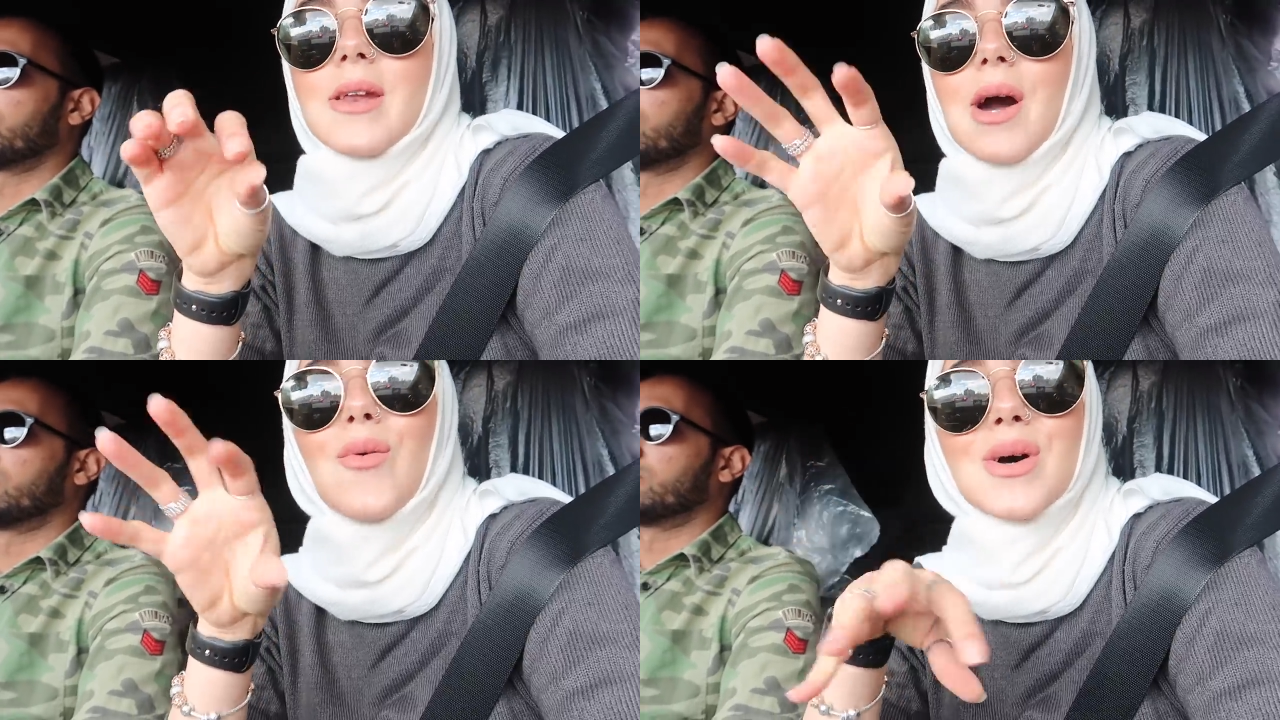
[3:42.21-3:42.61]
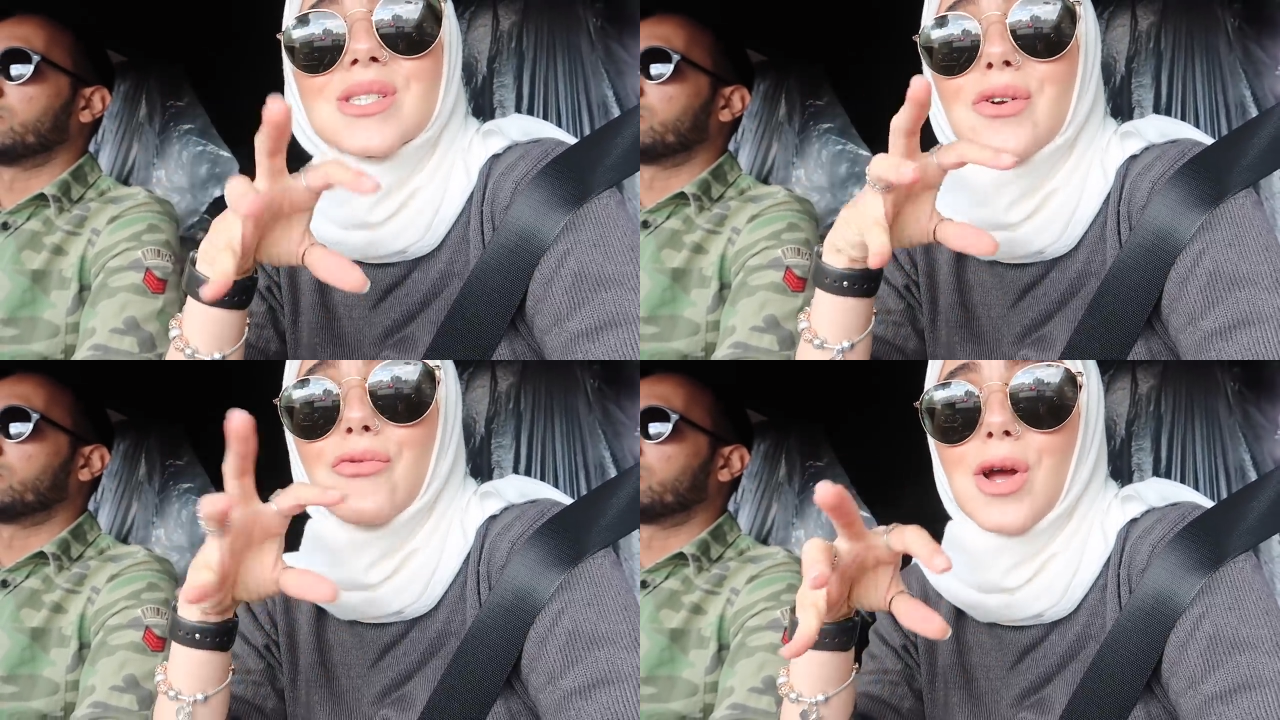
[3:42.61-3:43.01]
Now it
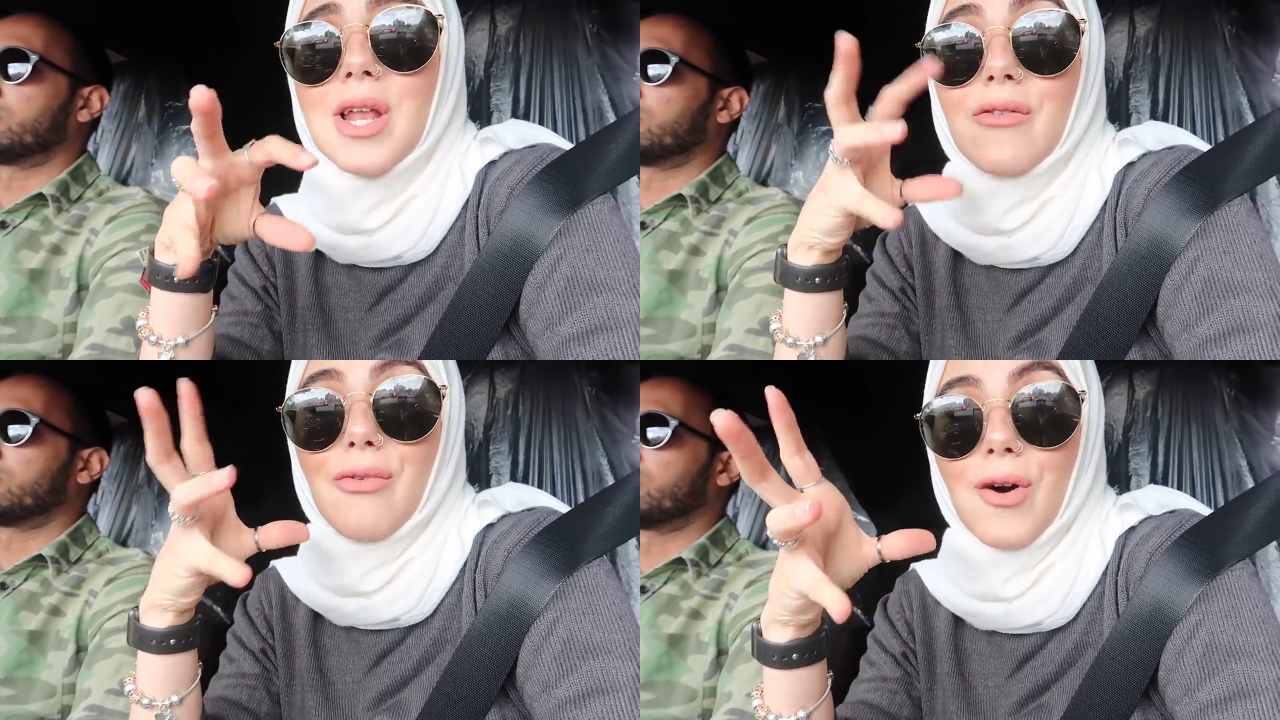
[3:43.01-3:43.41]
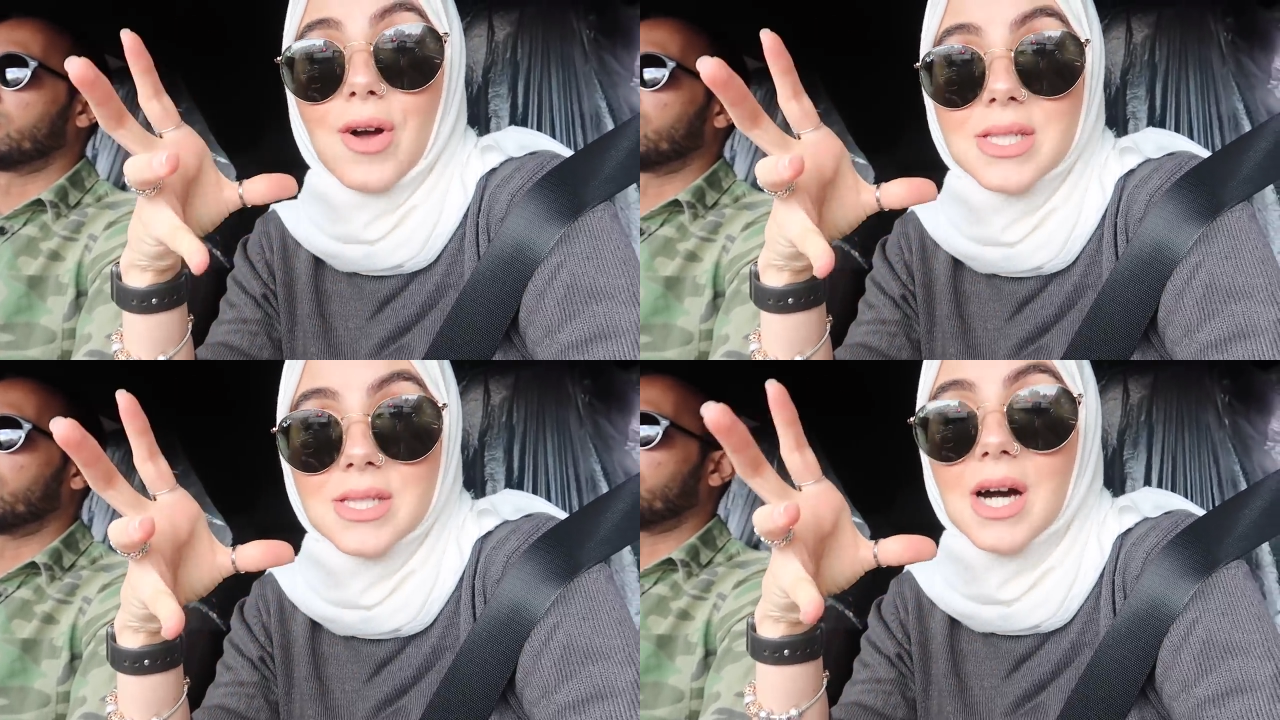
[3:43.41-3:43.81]
wasn't really a
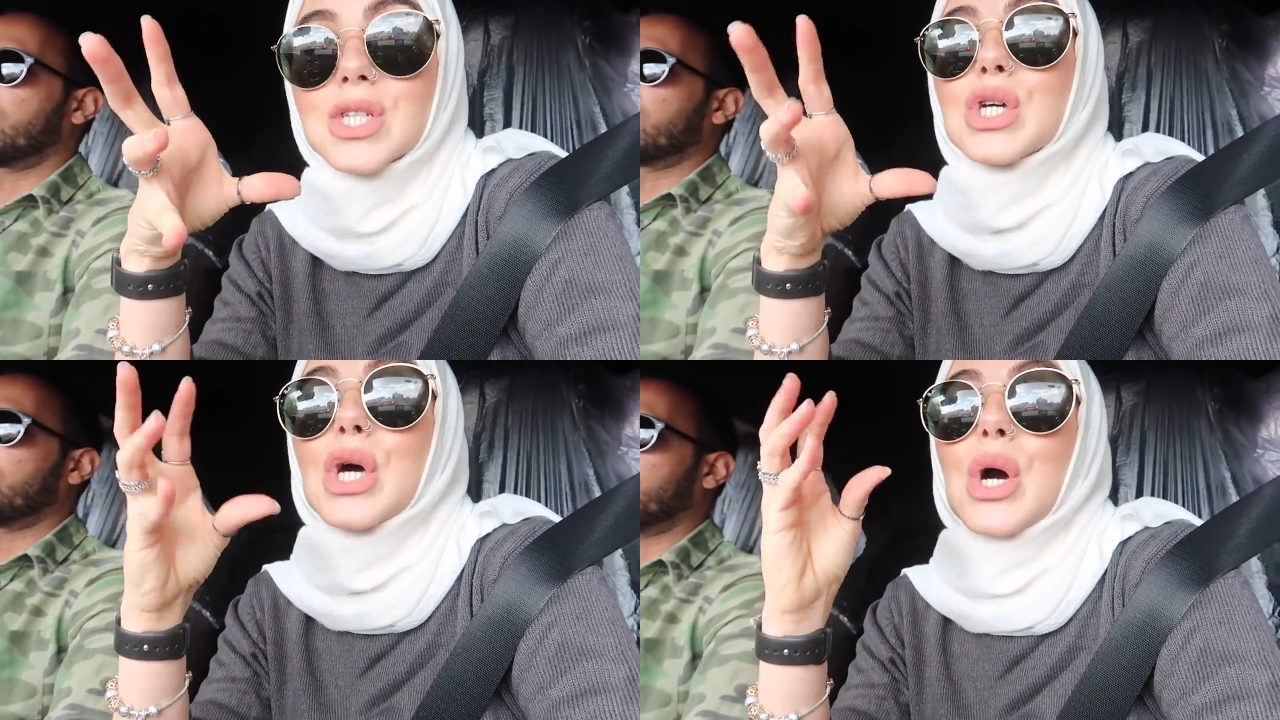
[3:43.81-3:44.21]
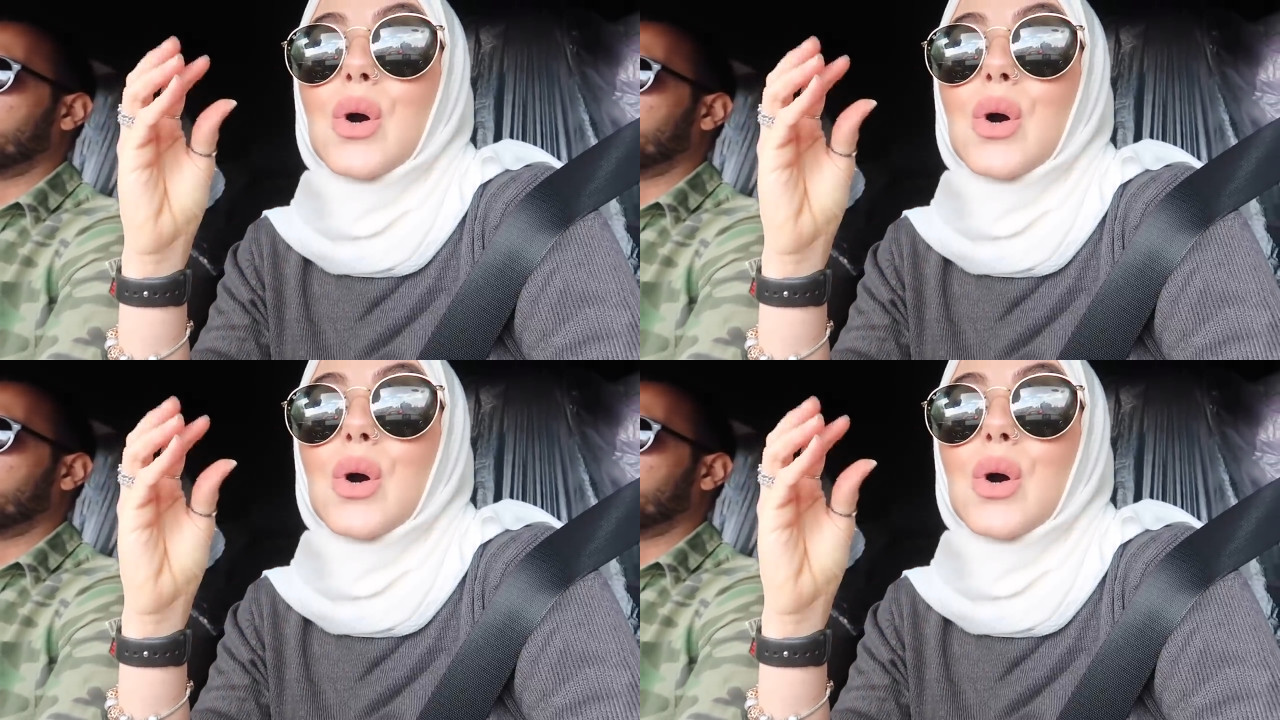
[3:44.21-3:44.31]
vlog as such.